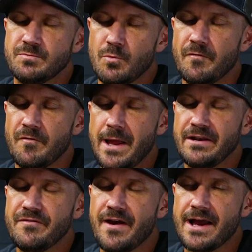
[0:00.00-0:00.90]
More of a
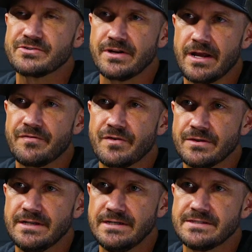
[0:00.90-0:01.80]
manufacturing effort
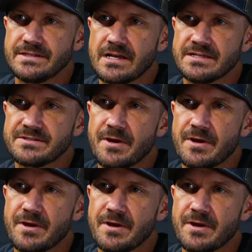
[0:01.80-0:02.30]
than it is the custom